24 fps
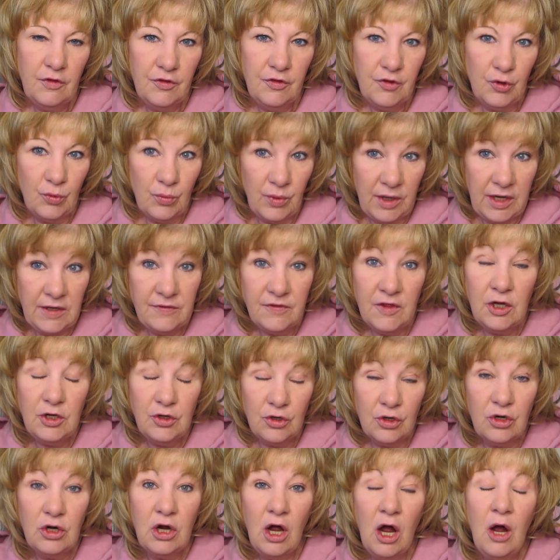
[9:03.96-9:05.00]
the rate that
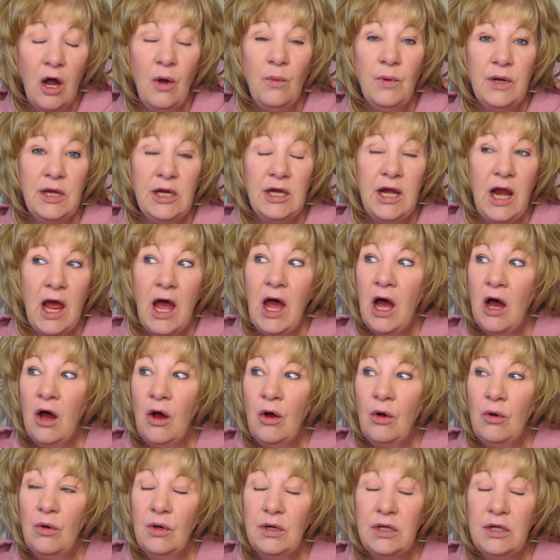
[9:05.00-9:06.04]
you're going
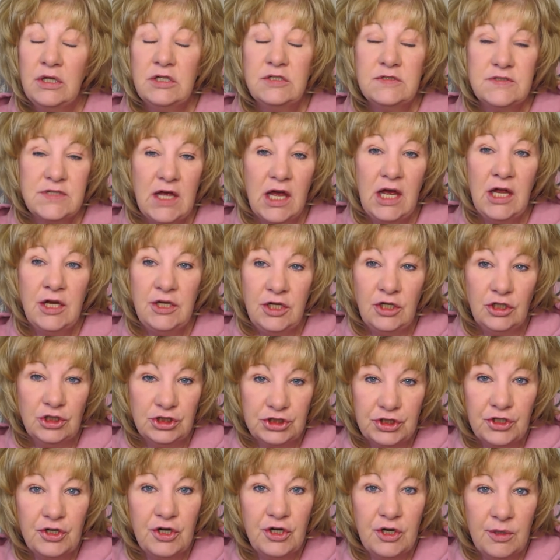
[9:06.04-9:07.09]
now, in 10
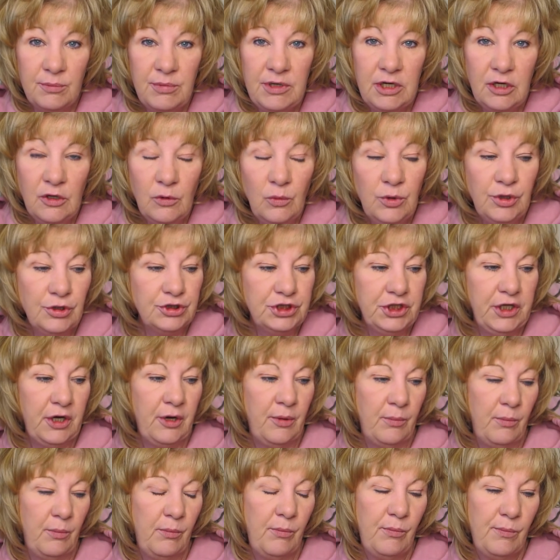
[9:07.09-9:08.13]
years, you're going to be in a wheelchair.
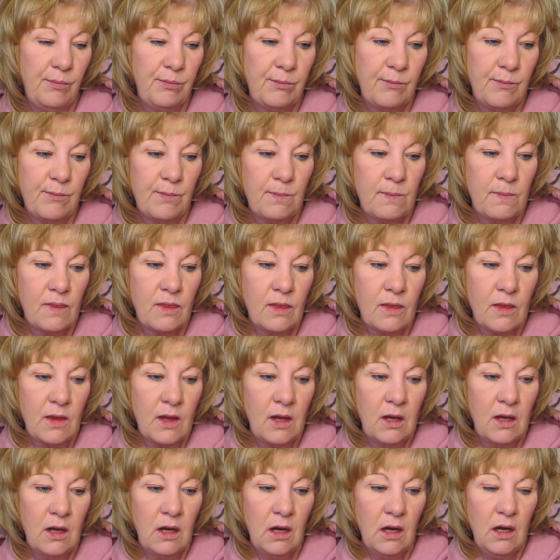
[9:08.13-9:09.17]

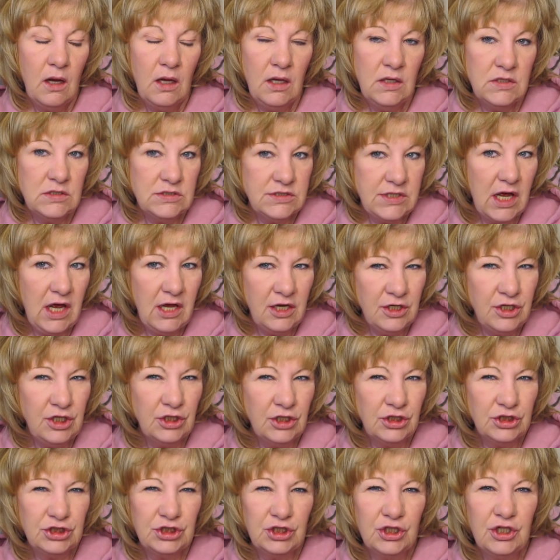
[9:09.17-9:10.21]
In 10
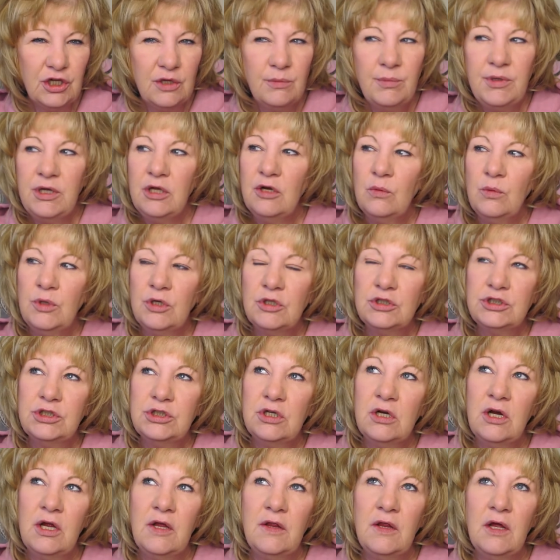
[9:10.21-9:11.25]
years, you're going to be in a
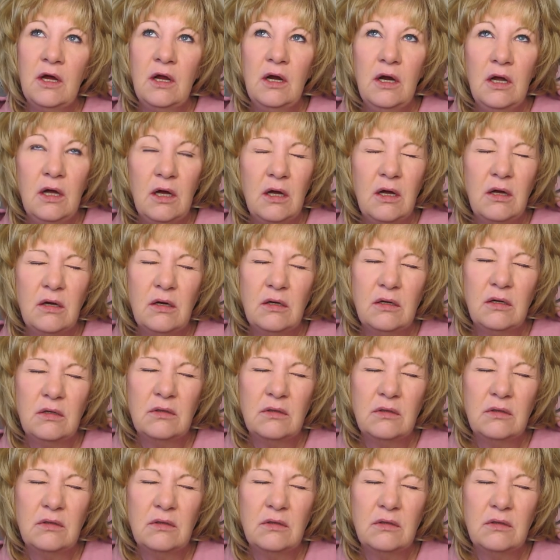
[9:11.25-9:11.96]
wheelchair. And I thought, ugh.